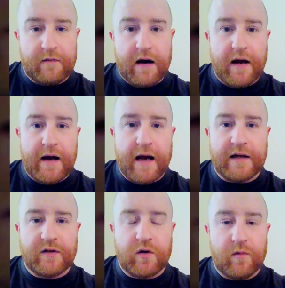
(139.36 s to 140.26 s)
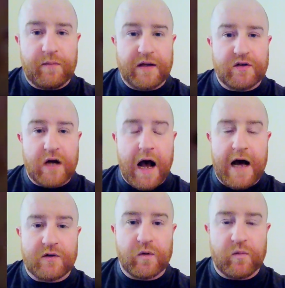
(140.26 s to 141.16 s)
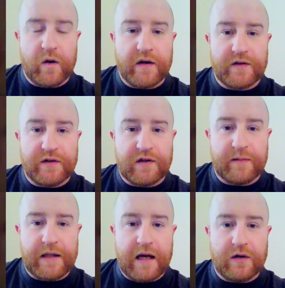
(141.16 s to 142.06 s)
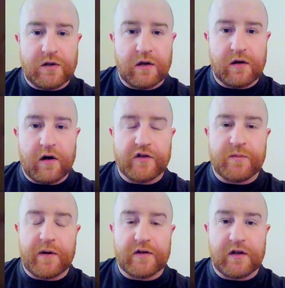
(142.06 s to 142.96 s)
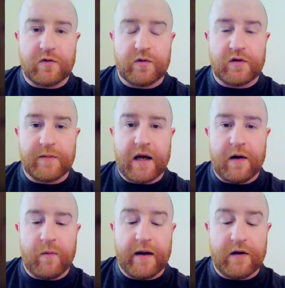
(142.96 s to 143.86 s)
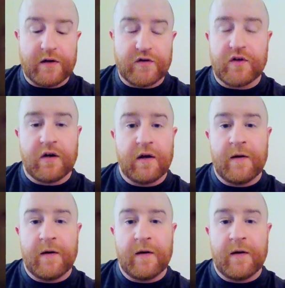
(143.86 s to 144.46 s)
right? I ended up being charged with witness intimidation, conspiracy to intimidate a witness.